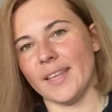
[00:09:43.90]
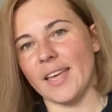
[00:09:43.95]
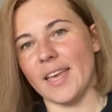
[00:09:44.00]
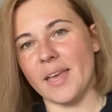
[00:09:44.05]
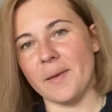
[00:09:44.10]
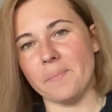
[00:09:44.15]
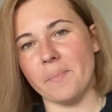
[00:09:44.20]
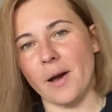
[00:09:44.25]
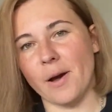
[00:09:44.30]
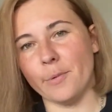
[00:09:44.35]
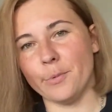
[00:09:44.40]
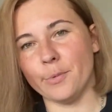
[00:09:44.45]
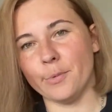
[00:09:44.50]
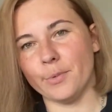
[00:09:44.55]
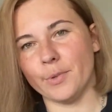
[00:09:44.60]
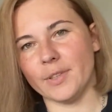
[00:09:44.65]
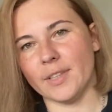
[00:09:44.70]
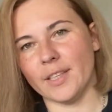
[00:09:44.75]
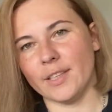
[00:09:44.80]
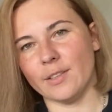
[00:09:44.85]
amount
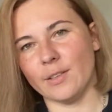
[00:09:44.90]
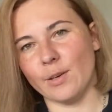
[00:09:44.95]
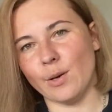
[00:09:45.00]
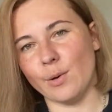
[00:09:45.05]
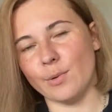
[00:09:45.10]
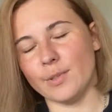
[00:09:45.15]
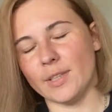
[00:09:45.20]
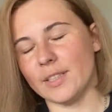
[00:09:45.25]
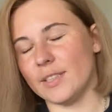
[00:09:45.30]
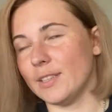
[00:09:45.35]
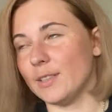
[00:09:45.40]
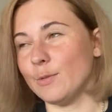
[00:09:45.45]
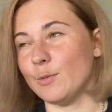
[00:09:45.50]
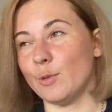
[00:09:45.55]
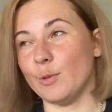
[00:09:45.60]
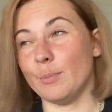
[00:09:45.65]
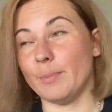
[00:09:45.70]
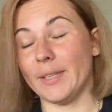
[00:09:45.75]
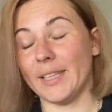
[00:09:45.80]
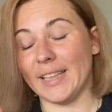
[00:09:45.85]
what I know that it
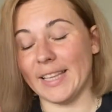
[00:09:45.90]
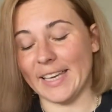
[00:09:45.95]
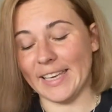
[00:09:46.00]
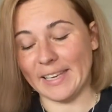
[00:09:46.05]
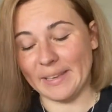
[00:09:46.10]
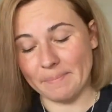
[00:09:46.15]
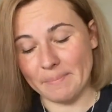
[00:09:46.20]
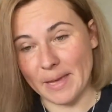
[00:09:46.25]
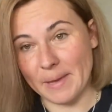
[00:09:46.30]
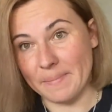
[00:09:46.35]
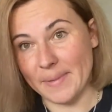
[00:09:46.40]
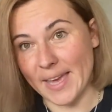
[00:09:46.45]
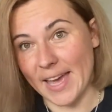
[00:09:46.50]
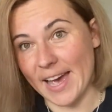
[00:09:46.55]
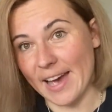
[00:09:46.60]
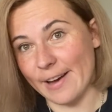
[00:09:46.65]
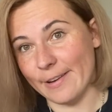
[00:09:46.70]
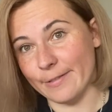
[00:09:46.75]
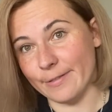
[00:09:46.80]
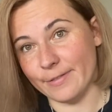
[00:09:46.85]
will be like maybe
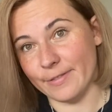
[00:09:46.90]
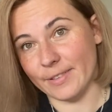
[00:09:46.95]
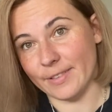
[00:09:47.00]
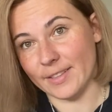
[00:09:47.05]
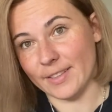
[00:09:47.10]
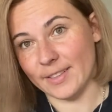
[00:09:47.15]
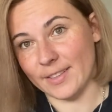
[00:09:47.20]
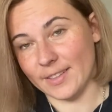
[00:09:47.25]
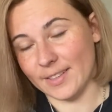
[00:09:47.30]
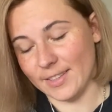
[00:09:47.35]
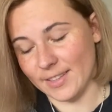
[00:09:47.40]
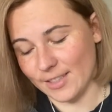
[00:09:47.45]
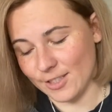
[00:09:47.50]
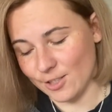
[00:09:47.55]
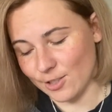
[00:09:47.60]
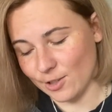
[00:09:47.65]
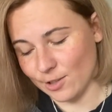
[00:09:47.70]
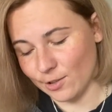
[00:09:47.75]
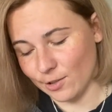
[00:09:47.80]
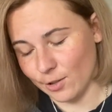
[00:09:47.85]
half
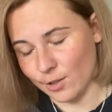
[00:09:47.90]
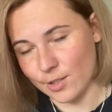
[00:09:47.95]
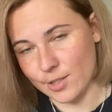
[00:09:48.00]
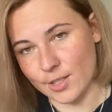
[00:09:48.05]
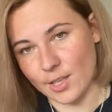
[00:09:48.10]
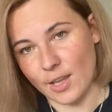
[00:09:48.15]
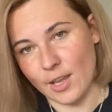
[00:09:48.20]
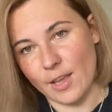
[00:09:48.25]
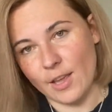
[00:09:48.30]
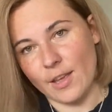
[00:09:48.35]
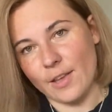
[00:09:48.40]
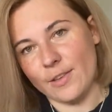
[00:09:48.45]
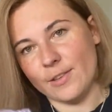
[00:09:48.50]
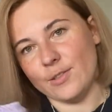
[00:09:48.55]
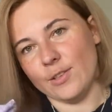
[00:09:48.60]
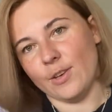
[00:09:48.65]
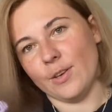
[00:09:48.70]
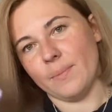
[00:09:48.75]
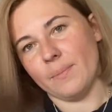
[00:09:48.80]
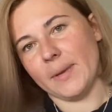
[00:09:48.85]
dishcloth.
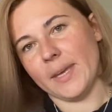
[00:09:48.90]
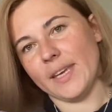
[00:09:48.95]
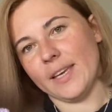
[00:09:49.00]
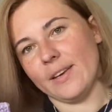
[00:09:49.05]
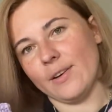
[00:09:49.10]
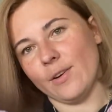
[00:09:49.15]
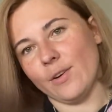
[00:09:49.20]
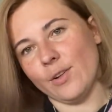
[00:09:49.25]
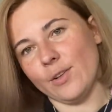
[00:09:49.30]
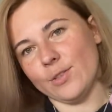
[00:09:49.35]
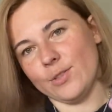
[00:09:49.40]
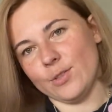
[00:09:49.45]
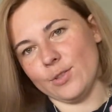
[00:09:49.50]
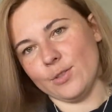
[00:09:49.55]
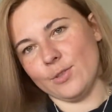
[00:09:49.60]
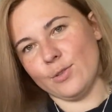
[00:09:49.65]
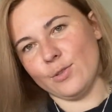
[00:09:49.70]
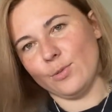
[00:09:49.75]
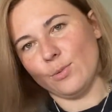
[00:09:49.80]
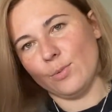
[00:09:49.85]
So I make also
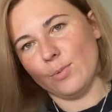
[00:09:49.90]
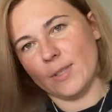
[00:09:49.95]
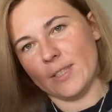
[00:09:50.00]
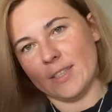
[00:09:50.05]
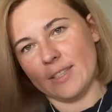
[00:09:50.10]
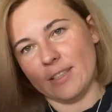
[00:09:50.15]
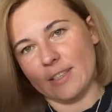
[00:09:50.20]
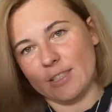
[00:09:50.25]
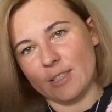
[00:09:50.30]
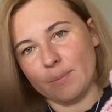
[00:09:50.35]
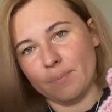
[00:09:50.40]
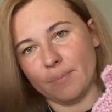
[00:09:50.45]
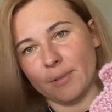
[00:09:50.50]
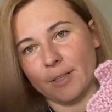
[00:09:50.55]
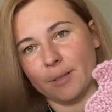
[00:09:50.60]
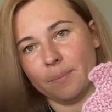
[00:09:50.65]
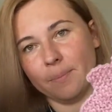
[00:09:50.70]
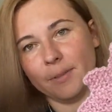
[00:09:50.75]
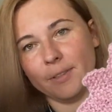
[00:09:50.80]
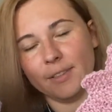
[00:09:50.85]
2 with this
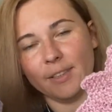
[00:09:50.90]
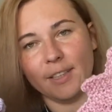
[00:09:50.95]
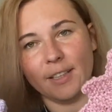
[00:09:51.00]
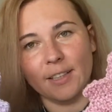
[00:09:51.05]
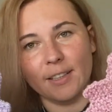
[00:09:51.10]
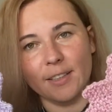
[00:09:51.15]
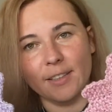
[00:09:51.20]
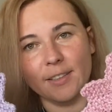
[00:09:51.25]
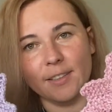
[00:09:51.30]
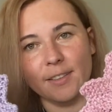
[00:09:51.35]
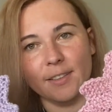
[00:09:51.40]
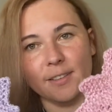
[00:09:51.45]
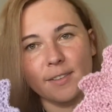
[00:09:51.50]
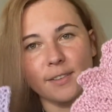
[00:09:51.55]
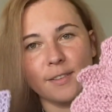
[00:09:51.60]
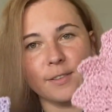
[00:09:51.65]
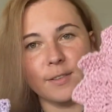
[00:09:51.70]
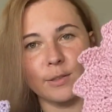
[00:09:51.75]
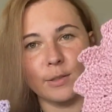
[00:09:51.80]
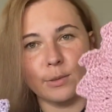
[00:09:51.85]
purple yarn,
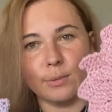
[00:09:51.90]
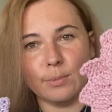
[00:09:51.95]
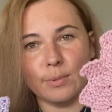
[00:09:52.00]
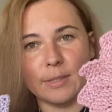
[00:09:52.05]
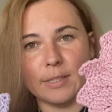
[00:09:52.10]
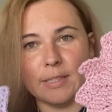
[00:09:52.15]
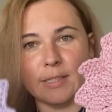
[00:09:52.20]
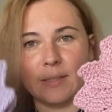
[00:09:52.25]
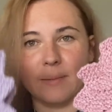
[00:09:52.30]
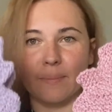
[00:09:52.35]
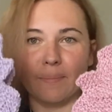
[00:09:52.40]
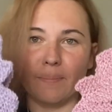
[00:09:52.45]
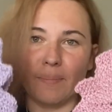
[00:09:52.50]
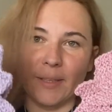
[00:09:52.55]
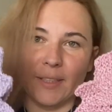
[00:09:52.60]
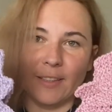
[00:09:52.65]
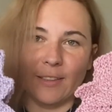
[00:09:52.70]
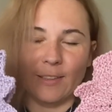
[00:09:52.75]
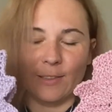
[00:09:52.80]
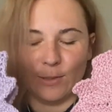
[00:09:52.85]
2 with
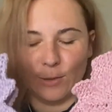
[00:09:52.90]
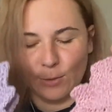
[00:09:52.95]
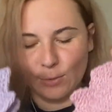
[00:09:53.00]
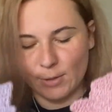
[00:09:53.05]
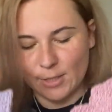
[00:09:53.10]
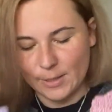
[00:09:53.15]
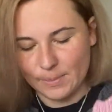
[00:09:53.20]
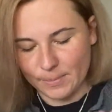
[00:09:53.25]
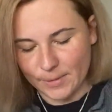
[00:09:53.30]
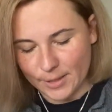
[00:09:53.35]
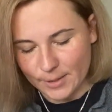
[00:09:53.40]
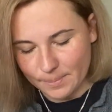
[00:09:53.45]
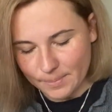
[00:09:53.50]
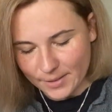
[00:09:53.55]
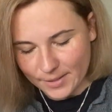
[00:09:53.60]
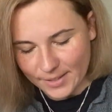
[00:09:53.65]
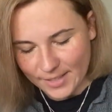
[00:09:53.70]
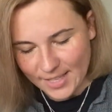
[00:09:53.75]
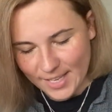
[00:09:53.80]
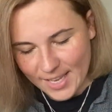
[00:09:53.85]
pink, 2 with
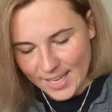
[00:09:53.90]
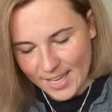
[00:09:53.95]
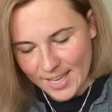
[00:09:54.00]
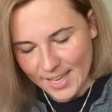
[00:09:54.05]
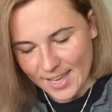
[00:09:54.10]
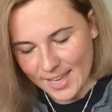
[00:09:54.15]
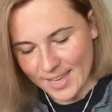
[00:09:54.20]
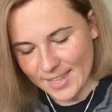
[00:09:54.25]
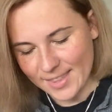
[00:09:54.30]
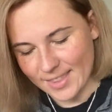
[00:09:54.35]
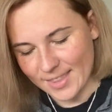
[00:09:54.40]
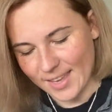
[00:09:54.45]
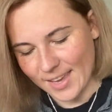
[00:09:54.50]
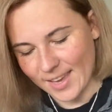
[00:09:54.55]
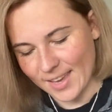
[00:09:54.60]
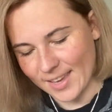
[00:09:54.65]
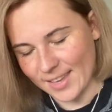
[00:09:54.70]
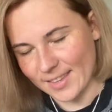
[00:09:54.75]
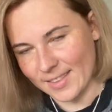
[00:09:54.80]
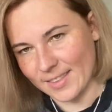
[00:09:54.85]
purple, and
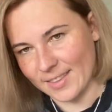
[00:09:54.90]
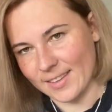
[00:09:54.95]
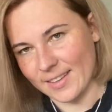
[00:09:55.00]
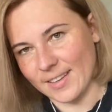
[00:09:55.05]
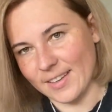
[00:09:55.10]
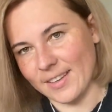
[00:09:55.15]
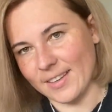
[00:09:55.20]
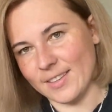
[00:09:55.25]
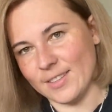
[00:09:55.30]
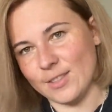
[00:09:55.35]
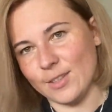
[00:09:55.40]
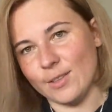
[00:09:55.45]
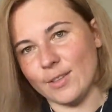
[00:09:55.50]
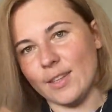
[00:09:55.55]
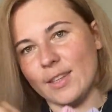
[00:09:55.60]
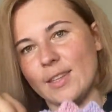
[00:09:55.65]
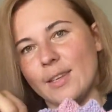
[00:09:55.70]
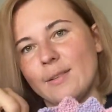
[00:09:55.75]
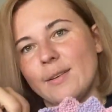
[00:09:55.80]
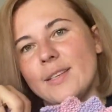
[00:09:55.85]
then I saw
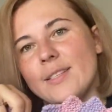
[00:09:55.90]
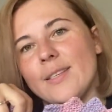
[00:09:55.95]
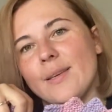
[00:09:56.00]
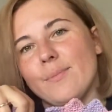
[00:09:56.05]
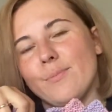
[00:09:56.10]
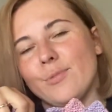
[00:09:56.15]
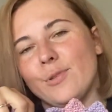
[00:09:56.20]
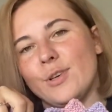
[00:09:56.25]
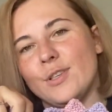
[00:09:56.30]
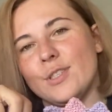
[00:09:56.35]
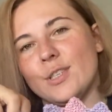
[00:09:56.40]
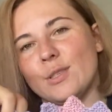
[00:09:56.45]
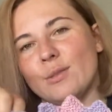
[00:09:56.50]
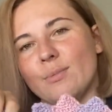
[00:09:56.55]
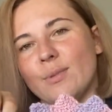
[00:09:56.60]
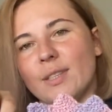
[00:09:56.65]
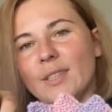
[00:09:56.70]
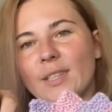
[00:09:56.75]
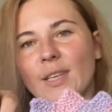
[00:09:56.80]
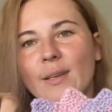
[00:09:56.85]
that there was some project
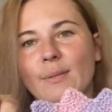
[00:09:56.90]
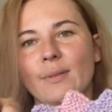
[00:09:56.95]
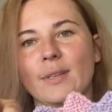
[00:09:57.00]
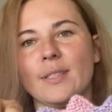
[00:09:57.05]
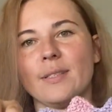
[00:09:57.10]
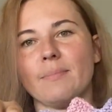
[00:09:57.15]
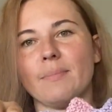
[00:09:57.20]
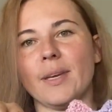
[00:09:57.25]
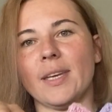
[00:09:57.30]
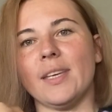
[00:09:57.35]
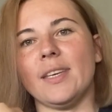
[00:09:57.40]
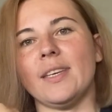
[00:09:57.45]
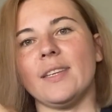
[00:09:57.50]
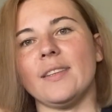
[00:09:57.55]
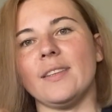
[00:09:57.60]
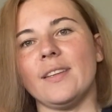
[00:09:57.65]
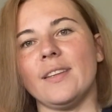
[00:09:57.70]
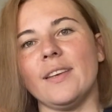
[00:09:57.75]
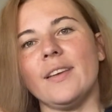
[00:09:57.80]
when they was making